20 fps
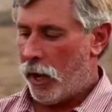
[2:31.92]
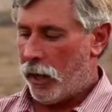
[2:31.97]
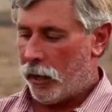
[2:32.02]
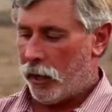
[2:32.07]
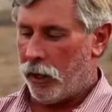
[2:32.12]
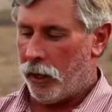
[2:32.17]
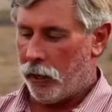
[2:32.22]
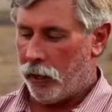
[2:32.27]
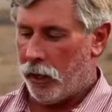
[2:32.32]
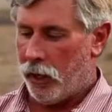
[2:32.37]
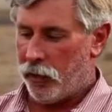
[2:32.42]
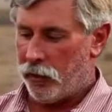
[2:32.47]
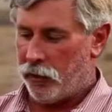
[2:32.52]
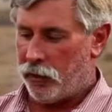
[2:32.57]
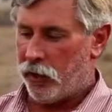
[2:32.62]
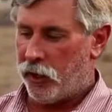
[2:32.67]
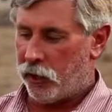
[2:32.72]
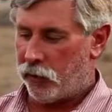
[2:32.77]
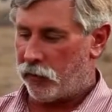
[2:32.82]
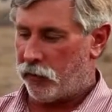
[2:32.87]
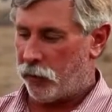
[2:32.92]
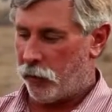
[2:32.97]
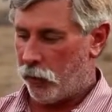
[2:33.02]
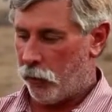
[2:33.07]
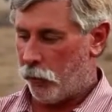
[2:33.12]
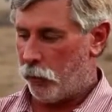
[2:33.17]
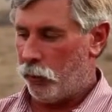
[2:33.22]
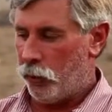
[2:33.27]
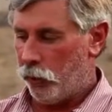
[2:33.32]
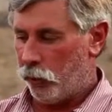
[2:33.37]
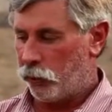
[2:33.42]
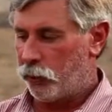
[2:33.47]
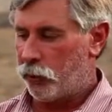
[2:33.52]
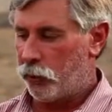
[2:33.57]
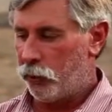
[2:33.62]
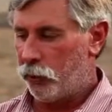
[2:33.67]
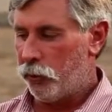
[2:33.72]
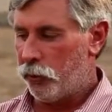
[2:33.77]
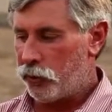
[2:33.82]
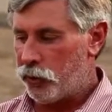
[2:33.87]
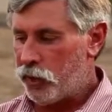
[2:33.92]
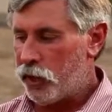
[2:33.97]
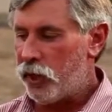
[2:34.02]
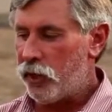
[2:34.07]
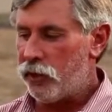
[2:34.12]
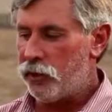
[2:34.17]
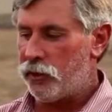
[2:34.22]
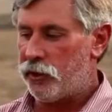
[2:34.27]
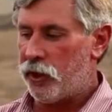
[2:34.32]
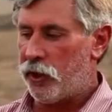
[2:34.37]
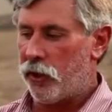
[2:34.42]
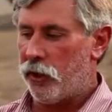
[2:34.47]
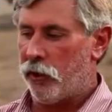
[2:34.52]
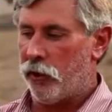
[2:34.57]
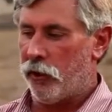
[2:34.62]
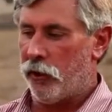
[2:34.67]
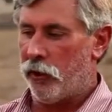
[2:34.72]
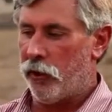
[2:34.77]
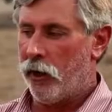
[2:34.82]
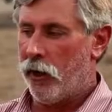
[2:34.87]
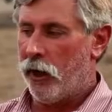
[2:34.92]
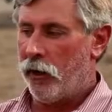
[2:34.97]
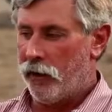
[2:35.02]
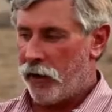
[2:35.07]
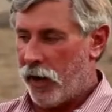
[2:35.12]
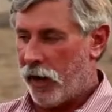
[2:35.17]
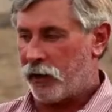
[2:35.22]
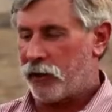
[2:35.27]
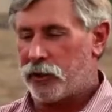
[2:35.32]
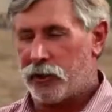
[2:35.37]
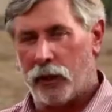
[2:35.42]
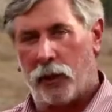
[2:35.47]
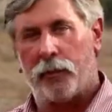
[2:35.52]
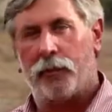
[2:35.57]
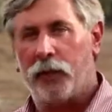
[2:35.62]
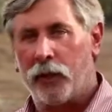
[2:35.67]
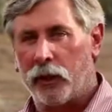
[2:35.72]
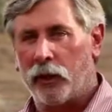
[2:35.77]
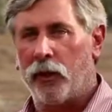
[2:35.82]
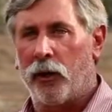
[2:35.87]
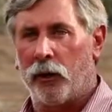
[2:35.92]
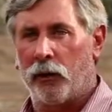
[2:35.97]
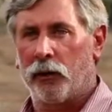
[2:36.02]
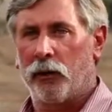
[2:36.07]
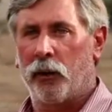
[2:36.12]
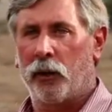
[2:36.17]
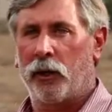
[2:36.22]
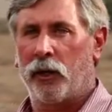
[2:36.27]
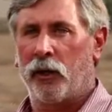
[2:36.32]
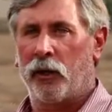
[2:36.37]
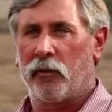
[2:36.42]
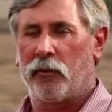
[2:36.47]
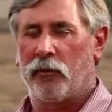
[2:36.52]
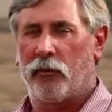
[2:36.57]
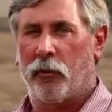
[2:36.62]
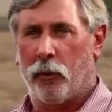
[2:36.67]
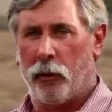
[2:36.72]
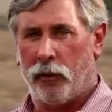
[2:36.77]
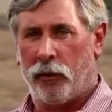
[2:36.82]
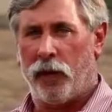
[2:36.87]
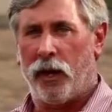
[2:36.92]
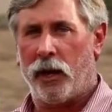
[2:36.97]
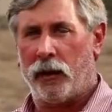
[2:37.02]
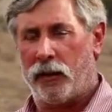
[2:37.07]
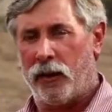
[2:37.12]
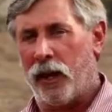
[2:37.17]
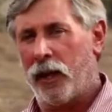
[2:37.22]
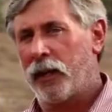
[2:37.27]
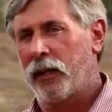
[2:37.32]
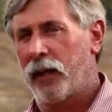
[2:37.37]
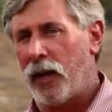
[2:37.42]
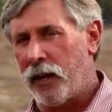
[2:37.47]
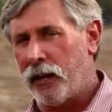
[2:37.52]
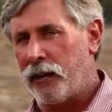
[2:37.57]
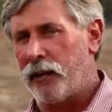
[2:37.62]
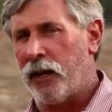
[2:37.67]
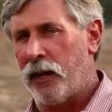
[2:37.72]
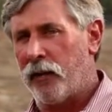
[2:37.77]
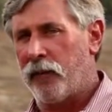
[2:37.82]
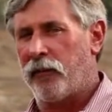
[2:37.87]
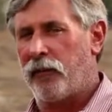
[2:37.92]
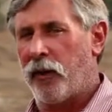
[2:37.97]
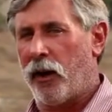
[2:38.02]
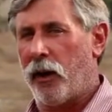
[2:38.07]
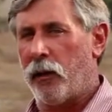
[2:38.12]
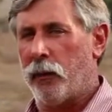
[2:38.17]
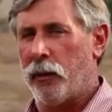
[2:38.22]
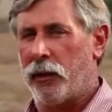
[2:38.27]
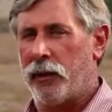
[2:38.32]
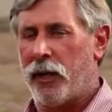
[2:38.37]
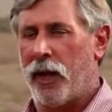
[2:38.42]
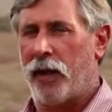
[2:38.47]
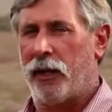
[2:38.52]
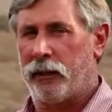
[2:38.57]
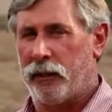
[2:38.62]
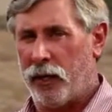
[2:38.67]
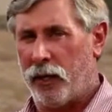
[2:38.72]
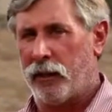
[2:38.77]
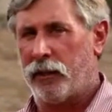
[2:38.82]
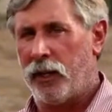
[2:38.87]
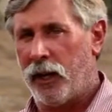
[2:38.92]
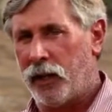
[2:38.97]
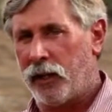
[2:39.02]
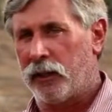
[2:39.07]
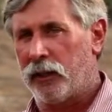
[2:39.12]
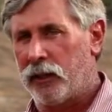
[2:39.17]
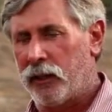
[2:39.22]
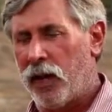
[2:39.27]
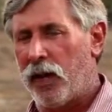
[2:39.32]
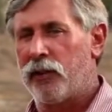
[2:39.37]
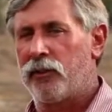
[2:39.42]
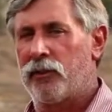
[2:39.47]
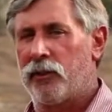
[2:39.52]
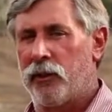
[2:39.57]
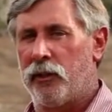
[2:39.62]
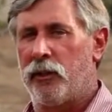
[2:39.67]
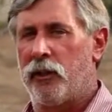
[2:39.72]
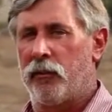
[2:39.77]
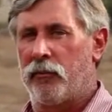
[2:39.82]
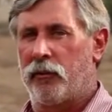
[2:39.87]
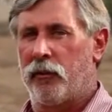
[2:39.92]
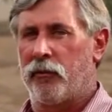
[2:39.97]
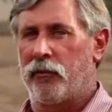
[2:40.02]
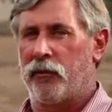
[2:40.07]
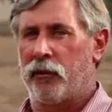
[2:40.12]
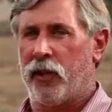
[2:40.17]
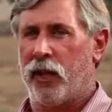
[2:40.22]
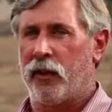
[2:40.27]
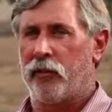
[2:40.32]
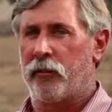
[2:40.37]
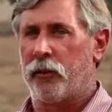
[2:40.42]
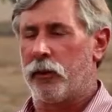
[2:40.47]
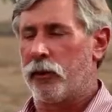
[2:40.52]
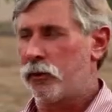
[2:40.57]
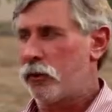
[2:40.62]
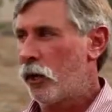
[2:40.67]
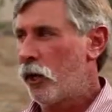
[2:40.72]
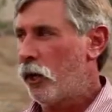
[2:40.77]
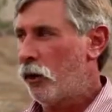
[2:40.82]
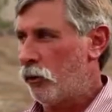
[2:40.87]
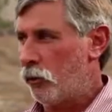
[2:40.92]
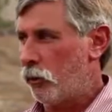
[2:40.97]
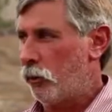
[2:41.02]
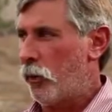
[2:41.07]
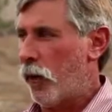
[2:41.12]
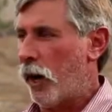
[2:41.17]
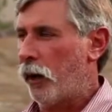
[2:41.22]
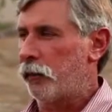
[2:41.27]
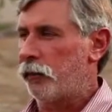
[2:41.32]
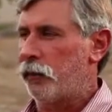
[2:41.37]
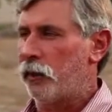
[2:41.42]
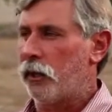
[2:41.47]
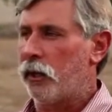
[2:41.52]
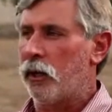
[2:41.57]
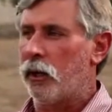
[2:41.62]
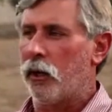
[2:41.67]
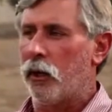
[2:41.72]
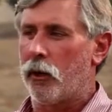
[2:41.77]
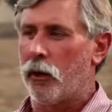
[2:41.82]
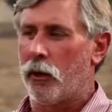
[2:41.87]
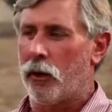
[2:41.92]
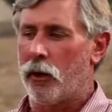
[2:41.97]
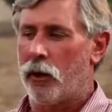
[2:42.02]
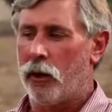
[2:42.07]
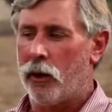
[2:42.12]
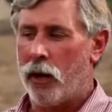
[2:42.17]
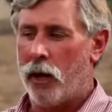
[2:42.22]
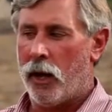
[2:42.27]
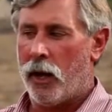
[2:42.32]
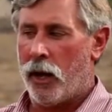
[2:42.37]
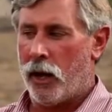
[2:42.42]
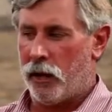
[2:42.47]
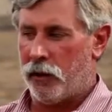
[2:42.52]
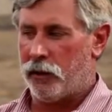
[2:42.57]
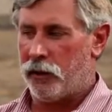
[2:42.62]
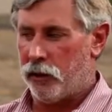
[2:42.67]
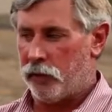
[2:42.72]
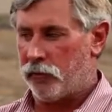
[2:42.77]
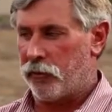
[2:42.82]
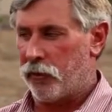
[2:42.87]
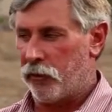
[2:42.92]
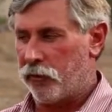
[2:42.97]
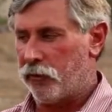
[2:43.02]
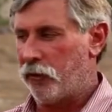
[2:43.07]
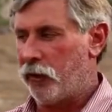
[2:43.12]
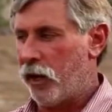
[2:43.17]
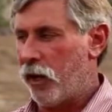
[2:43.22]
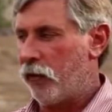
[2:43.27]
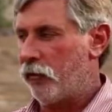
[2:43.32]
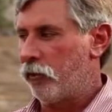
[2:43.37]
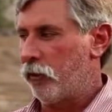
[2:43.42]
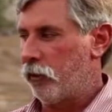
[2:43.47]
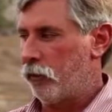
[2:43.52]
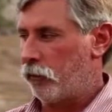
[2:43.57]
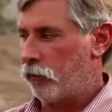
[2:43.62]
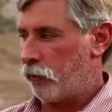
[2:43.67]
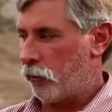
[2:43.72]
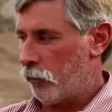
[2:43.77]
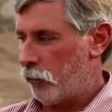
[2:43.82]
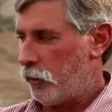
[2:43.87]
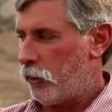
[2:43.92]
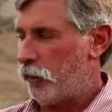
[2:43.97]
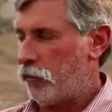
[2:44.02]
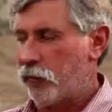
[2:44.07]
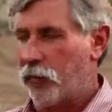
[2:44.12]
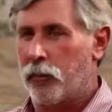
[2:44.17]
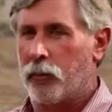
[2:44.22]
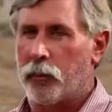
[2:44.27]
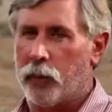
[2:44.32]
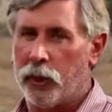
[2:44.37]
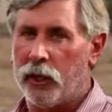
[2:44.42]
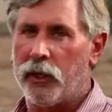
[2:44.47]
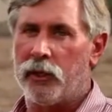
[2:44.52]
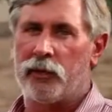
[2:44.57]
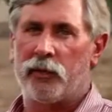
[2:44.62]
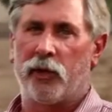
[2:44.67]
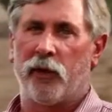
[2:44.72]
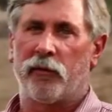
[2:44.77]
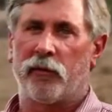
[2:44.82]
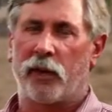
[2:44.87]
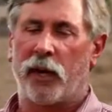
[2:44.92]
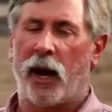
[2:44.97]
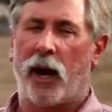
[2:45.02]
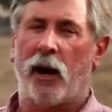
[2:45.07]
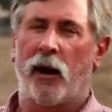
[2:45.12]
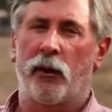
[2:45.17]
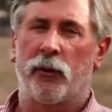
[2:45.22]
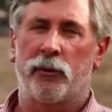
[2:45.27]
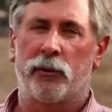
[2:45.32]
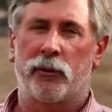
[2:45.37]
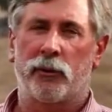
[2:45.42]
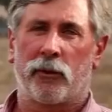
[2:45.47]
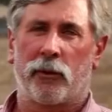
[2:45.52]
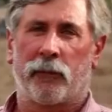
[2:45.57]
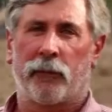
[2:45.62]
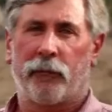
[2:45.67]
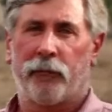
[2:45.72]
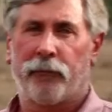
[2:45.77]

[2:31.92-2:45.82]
And I think for a real true cheese eater, that's something they're looking for. They can identify with that. They can taste the different flavors throughout the year, and different flavors from different breeds of cows.